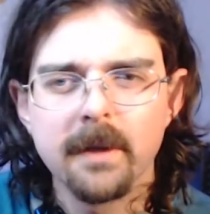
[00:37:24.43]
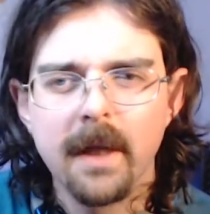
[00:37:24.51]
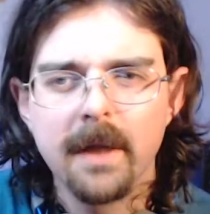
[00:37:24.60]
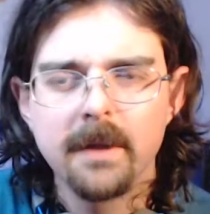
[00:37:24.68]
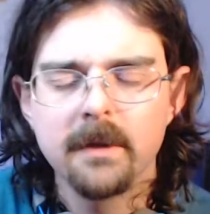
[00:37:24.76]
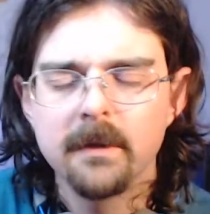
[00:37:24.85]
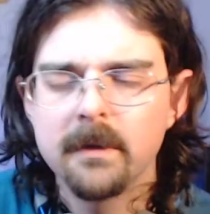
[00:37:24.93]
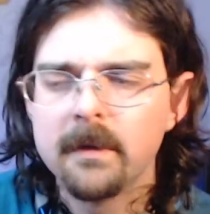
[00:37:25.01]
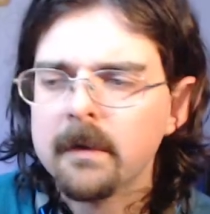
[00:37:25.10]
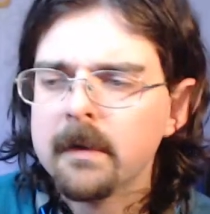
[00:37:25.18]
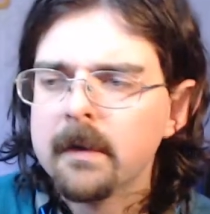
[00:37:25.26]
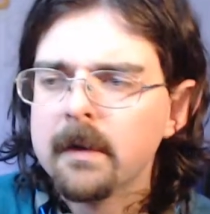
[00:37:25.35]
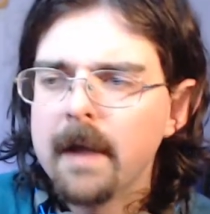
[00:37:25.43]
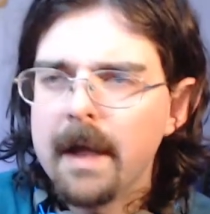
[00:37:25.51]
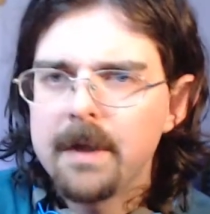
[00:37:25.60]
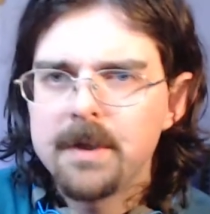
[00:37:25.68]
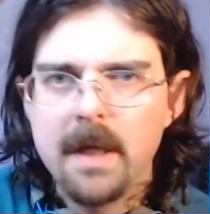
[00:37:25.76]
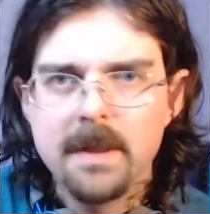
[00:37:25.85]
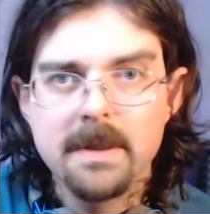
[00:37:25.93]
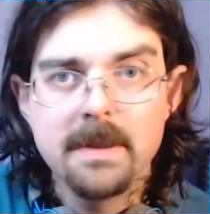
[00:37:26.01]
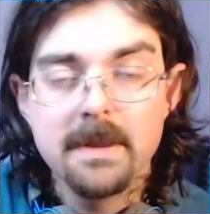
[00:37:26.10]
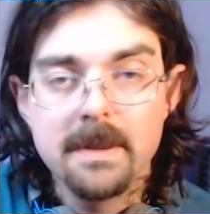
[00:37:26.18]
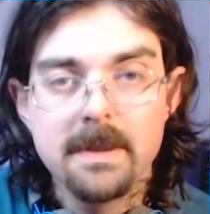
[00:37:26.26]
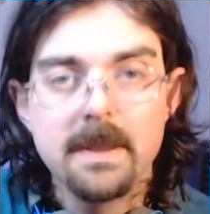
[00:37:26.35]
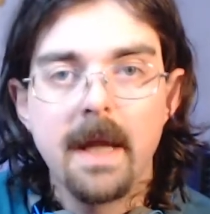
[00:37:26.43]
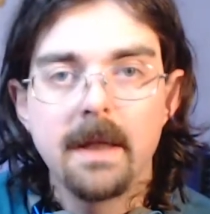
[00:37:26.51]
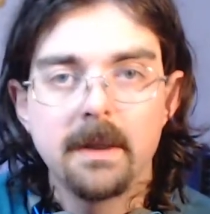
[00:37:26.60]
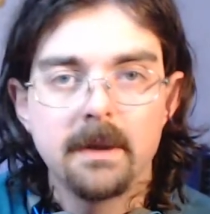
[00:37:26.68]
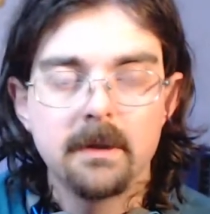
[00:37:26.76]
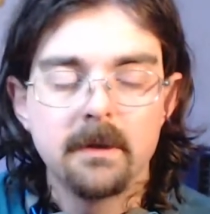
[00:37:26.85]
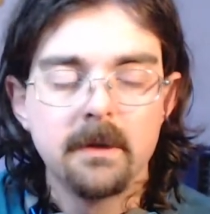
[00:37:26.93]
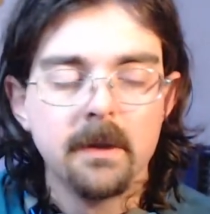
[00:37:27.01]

Hadean, Hadean.